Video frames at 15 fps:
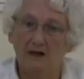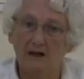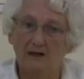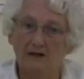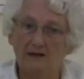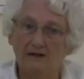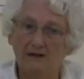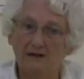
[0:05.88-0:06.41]

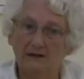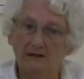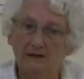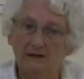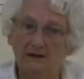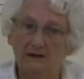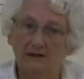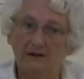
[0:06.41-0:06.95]
and I did
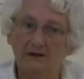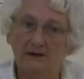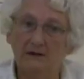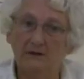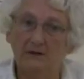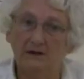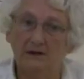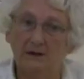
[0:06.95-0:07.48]
it in
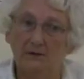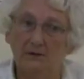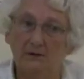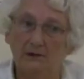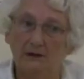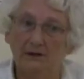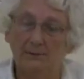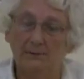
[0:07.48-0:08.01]

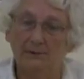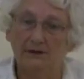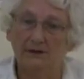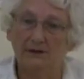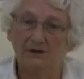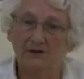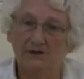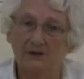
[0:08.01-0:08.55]
Tokyo
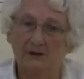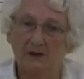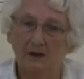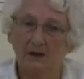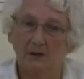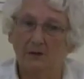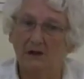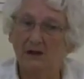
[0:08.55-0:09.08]
Olympics.
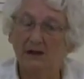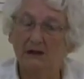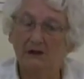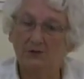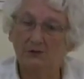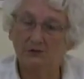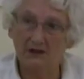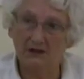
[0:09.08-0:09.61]
I had
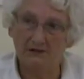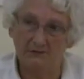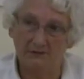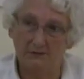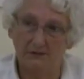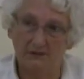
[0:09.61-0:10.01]
a dreadful